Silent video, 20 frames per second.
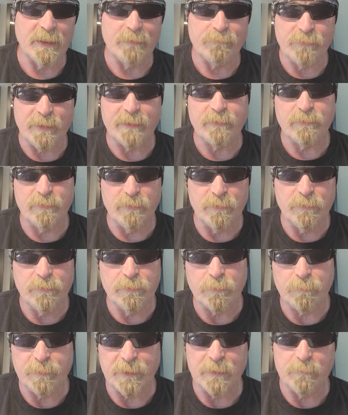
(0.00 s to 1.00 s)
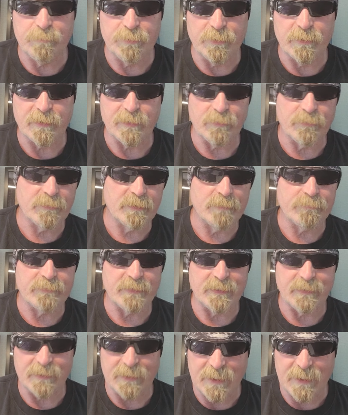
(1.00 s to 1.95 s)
I've read through their big book and stuff like